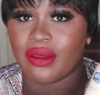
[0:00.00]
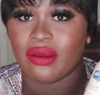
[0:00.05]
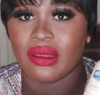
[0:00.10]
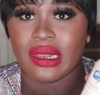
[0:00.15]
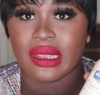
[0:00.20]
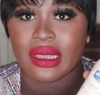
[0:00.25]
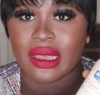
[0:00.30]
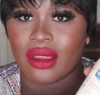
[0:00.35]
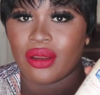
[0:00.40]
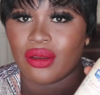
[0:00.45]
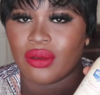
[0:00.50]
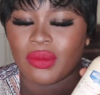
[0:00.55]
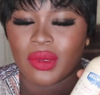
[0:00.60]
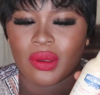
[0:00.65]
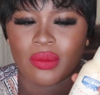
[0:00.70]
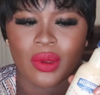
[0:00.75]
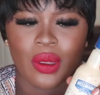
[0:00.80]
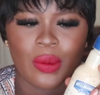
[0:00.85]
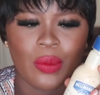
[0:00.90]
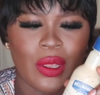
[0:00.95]
I really can't
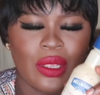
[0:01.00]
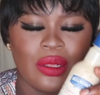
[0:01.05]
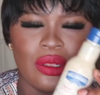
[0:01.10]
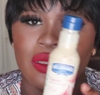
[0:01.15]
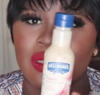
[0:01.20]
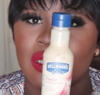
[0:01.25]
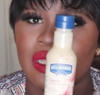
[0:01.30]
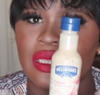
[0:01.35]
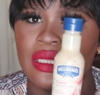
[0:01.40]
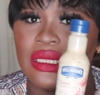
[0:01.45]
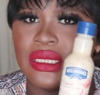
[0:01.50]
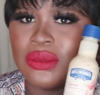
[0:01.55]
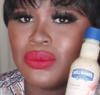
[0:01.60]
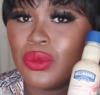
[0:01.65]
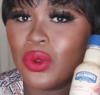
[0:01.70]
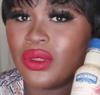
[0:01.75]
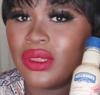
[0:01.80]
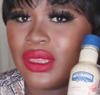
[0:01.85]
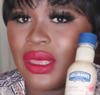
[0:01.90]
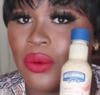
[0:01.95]
remember, but I don't think it's
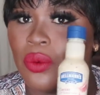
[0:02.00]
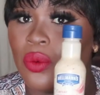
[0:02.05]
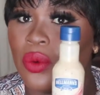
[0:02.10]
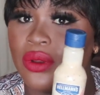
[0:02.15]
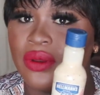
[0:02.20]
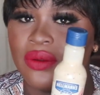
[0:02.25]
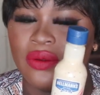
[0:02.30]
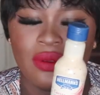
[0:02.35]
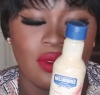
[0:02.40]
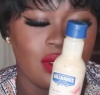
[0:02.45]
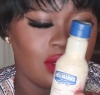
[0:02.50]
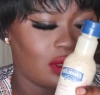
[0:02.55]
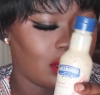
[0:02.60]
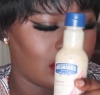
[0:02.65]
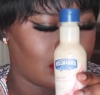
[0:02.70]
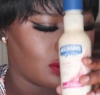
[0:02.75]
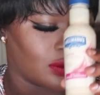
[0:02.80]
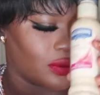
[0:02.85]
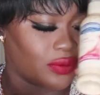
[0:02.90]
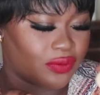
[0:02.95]
more than
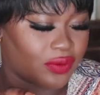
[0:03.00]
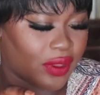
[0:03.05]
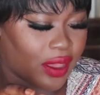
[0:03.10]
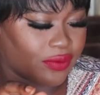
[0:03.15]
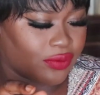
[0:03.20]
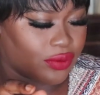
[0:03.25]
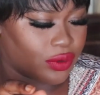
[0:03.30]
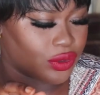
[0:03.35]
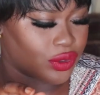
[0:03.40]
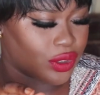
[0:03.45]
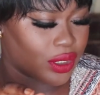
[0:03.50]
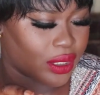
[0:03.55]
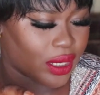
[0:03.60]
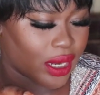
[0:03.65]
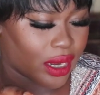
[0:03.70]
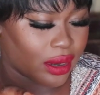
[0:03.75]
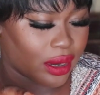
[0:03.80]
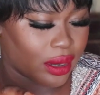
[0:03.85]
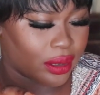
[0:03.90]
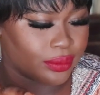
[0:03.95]
1,500
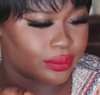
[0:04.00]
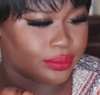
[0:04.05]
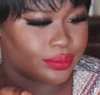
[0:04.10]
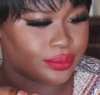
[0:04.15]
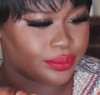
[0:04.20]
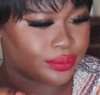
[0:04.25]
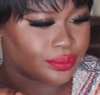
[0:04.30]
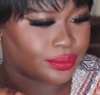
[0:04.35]
naira.